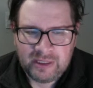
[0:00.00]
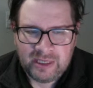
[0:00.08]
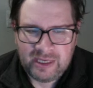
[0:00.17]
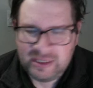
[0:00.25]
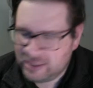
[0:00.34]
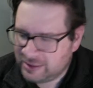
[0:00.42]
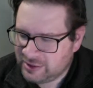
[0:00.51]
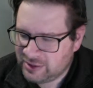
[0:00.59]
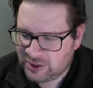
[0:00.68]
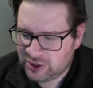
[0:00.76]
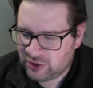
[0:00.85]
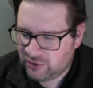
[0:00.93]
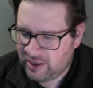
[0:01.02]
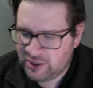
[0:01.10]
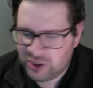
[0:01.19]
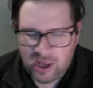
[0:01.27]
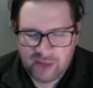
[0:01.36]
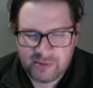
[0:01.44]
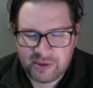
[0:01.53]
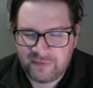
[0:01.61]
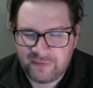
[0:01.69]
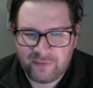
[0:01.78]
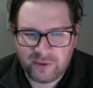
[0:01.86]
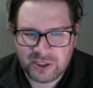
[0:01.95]
He does such a great job on the
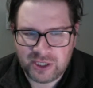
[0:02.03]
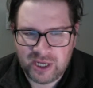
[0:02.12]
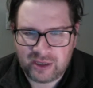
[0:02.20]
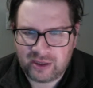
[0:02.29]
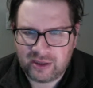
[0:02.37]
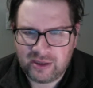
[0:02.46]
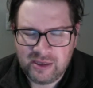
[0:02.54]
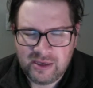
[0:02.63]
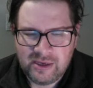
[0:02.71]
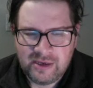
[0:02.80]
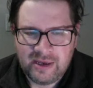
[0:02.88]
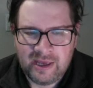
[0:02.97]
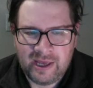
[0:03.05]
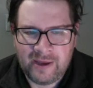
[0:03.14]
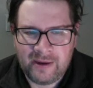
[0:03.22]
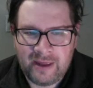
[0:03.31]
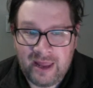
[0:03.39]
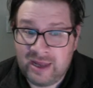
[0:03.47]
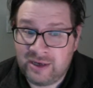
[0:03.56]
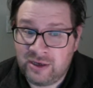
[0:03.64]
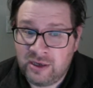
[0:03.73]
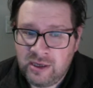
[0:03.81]
forecheck. And